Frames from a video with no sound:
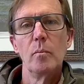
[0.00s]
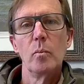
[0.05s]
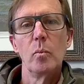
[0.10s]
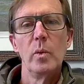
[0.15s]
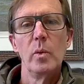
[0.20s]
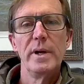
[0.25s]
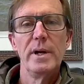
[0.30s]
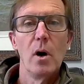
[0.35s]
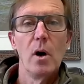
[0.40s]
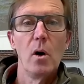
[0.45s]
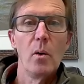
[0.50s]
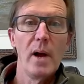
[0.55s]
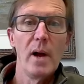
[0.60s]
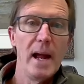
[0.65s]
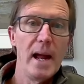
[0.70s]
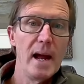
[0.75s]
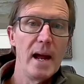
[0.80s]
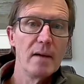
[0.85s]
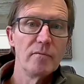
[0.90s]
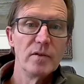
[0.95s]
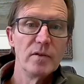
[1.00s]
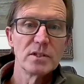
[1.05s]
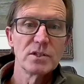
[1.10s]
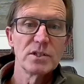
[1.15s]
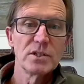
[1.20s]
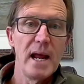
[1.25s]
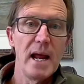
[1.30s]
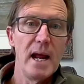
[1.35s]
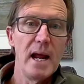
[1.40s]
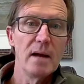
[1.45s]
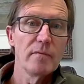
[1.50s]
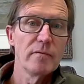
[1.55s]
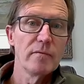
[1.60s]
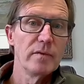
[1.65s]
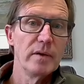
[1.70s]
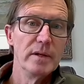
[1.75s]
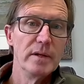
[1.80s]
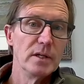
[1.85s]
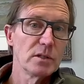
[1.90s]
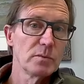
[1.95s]
We don't have the staff
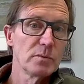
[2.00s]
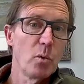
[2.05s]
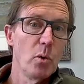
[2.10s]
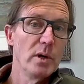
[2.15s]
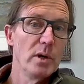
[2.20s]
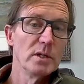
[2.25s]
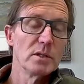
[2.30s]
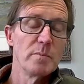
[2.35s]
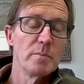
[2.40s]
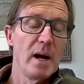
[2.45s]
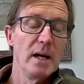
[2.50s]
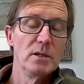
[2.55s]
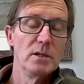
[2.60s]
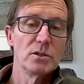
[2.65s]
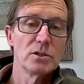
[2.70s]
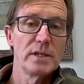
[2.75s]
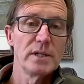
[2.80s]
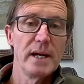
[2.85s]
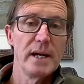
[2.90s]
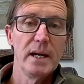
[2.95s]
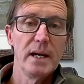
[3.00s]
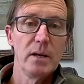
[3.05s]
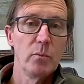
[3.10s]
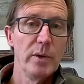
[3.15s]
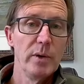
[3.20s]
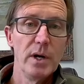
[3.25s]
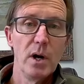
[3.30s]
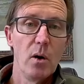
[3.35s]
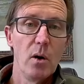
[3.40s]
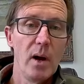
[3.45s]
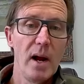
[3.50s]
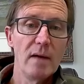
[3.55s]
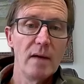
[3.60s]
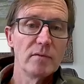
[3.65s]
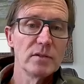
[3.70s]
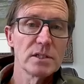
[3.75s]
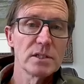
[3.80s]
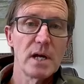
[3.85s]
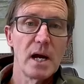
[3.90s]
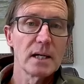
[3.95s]
at this point, is my understanding. We don't
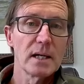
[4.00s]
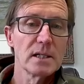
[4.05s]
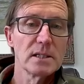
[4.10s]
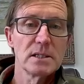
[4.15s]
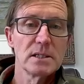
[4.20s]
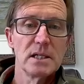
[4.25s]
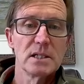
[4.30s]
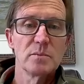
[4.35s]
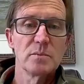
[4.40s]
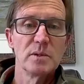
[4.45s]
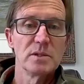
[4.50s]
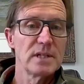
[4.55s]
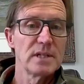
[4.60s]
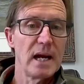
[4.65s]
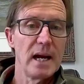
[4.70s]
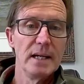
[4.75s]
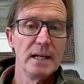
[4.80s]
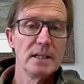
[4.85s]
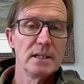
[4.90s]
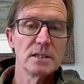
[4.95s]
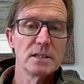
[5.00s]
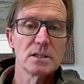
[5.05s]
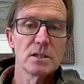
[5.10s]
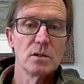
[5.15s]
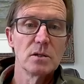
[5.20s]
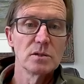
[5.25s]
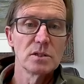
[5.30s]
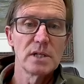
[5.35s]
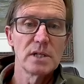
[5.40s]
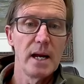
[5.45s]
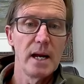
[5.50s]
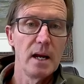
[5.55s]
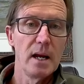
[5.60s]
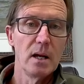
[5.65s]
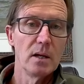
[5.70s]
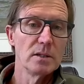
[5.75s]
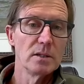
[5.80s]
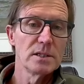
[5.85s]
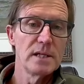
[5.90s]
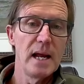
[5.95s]
have a stock assessment scientist on
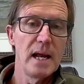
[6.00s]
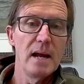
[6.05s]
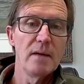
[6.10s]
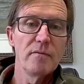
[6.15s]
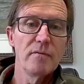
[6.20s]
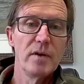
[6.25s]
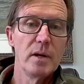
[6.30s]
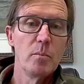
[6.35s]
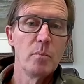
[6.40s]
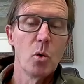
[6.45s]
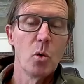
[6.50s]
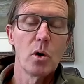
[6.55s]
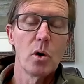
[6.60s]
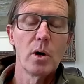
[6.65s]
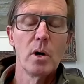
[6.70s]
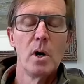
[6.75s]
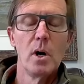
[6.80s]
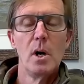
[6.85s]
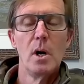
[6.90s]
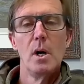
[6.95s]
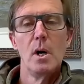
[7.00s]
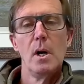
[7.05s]
staff anymore.